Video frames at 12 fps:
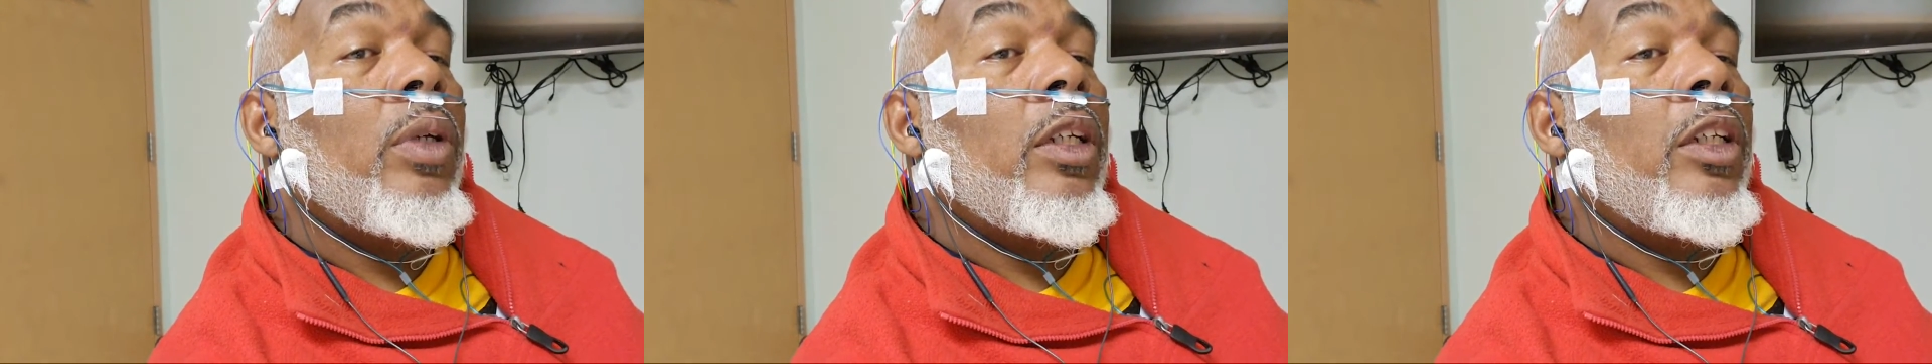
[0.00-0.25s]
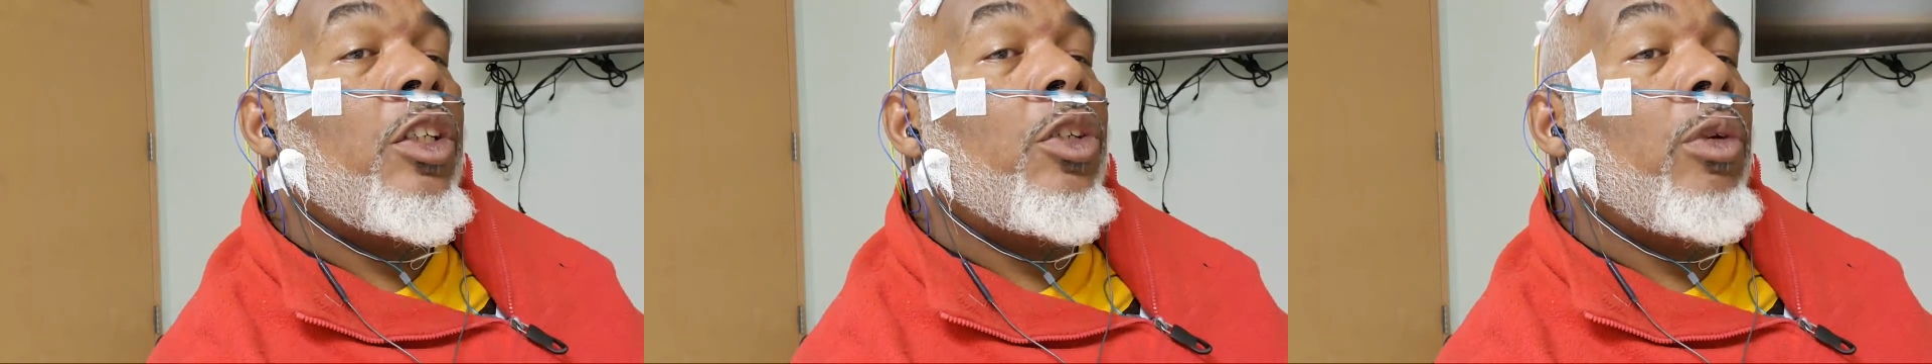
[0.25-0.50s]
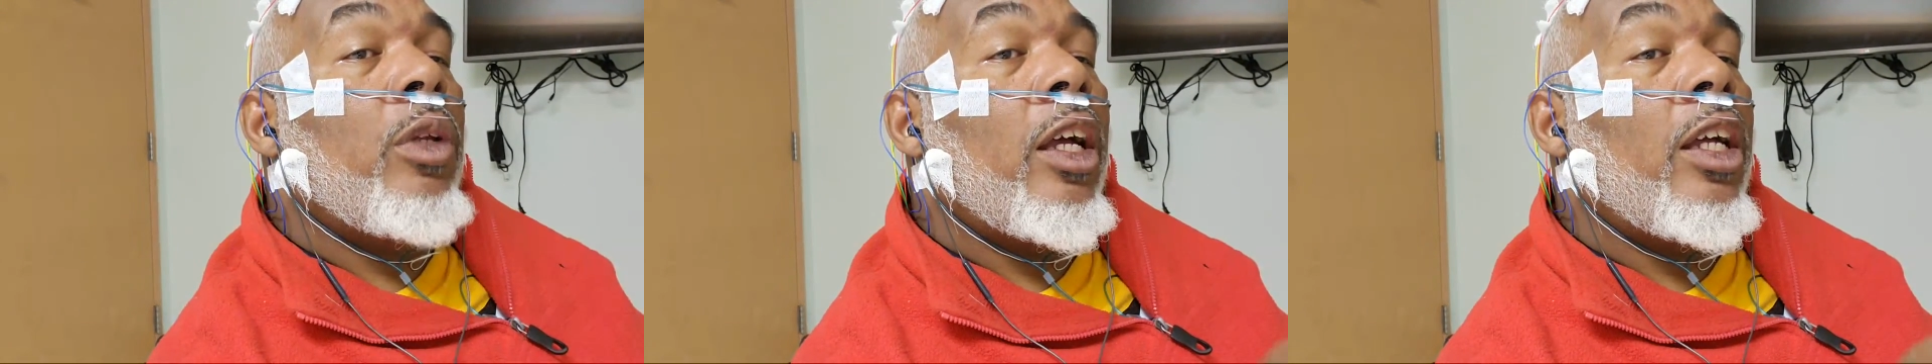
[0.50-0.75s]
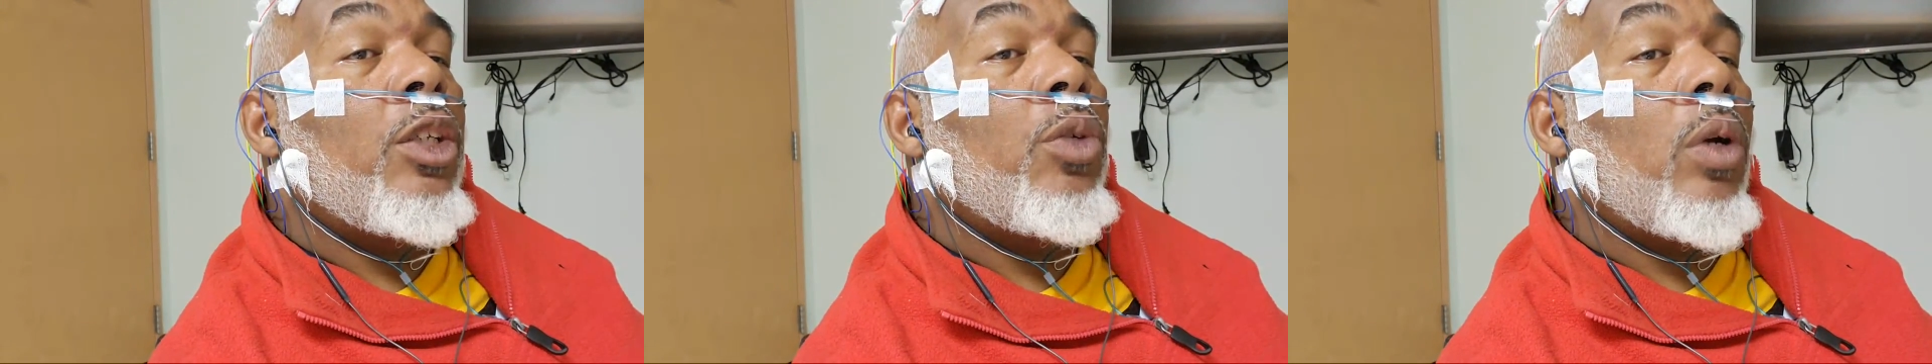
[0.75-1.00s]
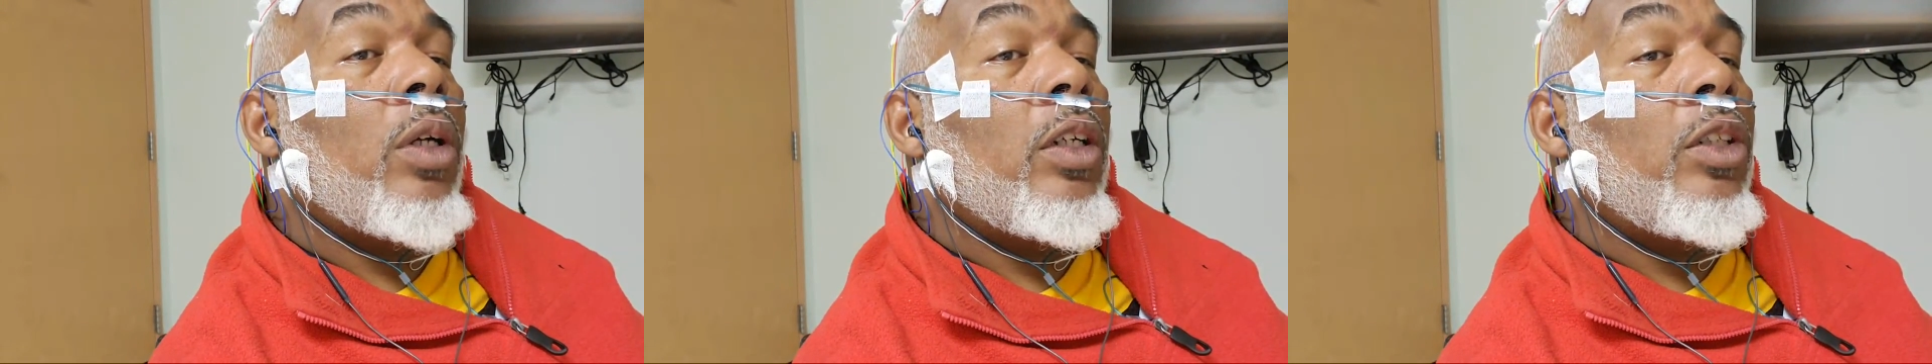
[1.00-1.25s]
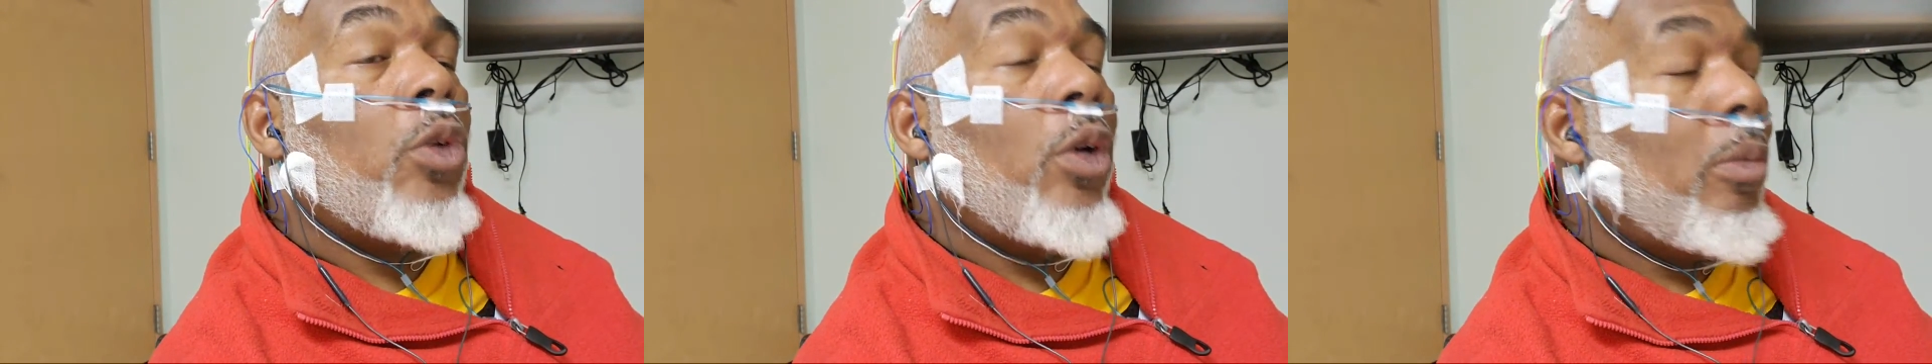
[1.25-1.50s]
did you realize you
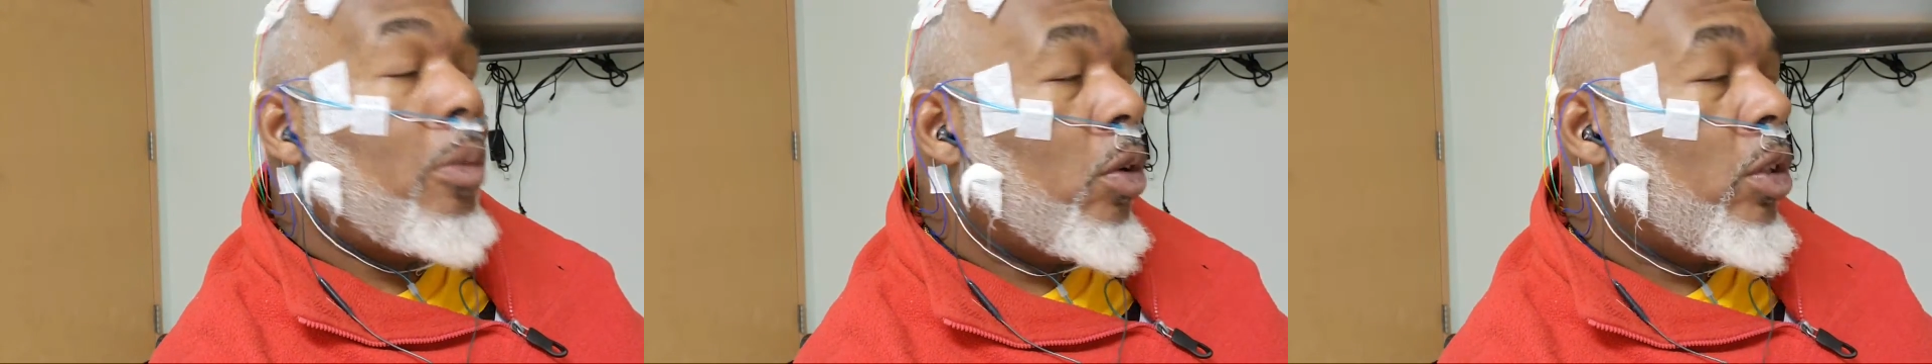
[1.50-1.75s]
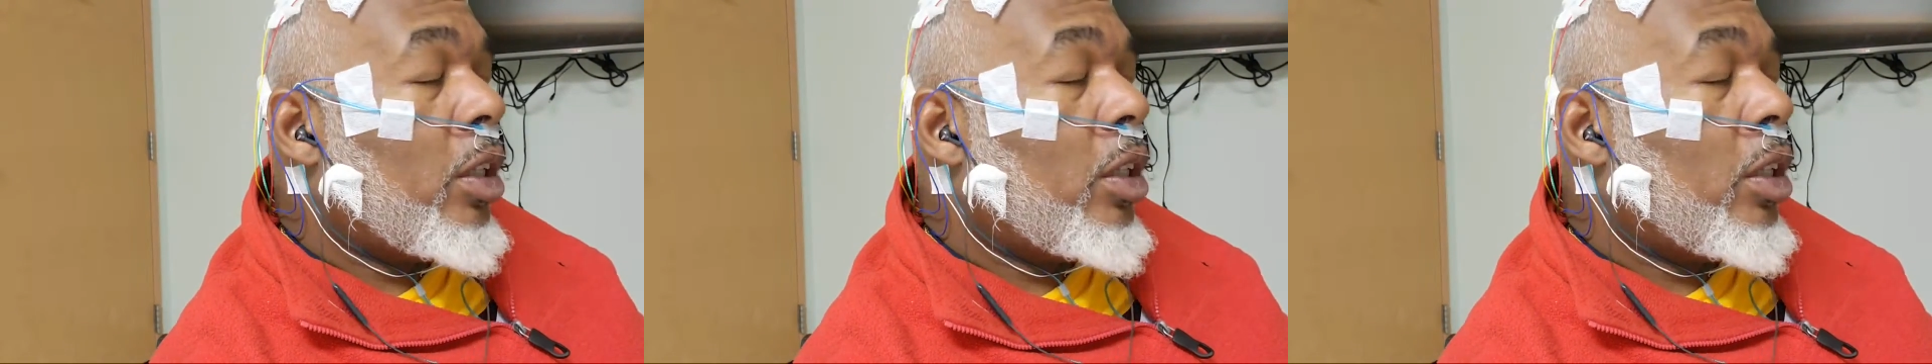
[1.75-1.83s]
wanted to join a